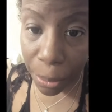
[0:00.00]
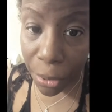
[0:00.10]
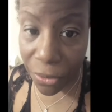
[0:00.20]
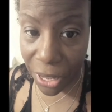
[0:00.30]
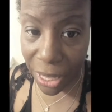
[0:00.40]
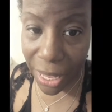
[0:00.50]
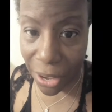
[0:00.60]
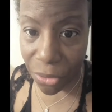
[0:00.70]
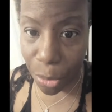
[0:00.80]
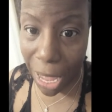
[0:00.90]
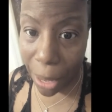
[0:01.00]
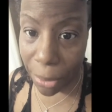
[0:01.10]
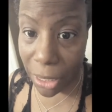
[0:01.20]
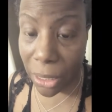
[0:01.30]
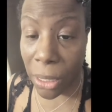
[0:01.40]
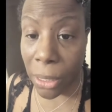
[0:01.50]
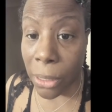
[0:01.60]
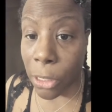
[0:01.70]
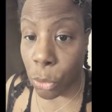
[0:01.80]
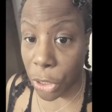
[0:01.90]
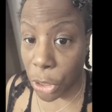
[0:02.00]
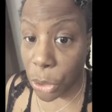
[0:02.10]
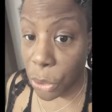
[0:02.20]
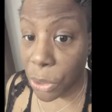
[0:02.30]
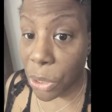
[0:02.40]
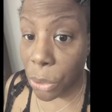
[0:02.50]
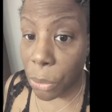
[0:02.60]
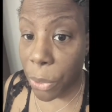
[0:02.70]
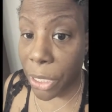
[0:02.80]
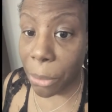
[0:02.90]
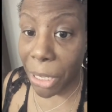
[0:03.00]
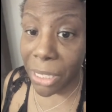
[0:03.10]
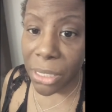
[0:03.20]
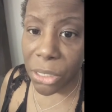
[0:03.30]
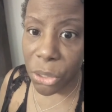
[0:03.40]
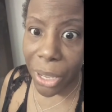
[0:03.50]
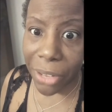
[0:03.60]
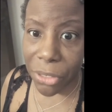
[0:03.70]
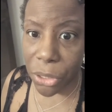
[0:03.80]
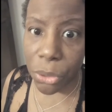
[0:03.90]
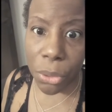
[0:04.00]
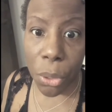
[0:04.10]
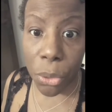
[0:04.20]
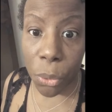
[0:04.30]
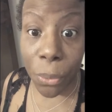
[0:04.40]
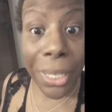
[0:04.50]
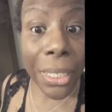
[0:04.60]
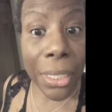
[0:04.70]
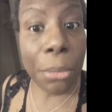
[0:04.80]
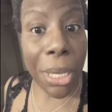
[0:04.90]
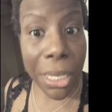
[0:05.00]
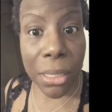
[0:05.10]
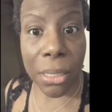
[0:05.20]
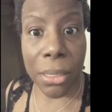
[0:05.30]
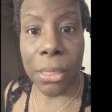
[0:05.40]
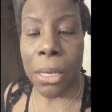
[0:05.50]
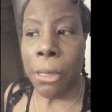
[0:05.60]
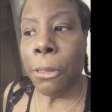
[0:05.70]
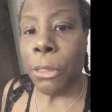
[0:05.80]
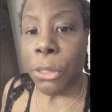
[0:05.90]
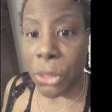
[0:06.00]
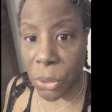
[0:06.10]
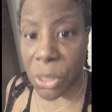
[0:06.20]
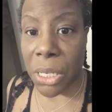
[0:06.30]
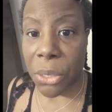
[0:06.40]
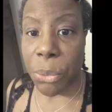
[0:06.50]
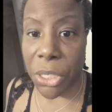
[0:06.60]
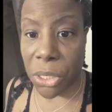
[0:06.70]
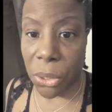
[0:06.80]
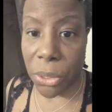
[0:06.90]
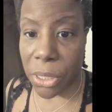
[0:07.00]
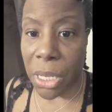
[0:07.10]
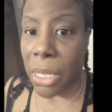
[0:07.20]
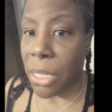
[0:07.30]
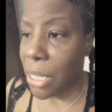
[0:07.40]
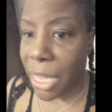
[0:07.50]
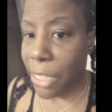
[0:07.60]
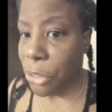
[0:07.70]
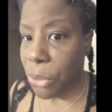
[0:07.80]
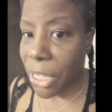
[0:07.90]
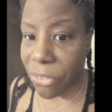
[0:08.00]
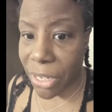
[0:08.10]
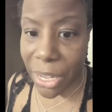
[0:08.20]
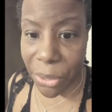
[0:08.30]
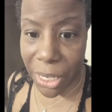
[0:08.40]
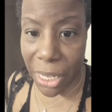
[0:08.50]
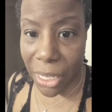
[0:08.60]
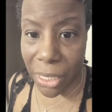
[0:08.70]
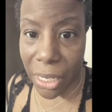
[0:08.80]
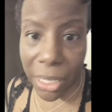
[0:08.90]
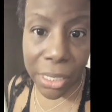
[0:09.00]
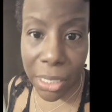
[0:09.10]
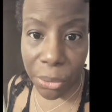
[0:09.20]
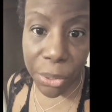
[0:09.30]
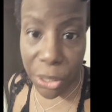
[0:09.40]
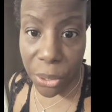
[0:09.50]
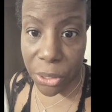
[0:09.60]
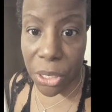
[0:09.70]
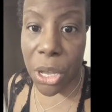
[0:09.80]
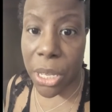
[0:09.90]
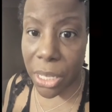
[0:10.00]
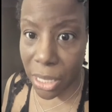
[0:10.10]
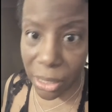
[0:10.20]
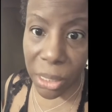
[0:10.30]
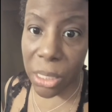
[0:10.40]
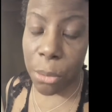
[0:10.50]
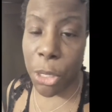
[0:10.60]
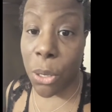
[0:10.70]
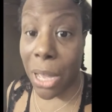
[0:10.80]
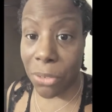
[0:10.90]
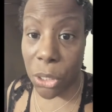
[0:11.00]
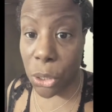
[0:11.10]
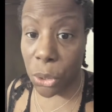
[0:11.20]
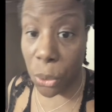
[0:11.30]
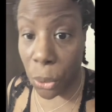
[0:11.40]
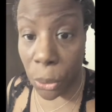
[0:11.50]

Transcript: prevent that from happening. When you use it on a regular basis, you have to do it on a weekly basis to see results. You can't do it every now and again and see results. This is something you have to do